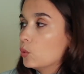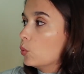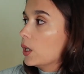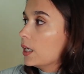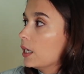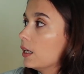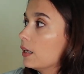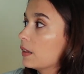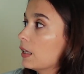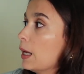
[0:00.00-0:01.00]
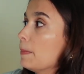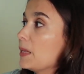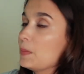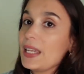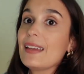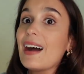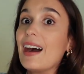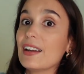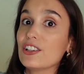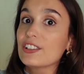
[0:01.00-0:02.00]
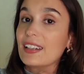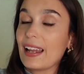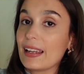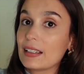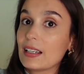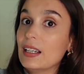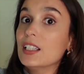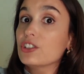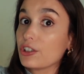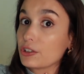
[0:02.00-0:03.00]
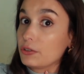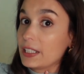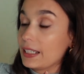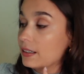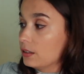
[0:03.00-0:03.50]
with maybe a higher neck, turtleneck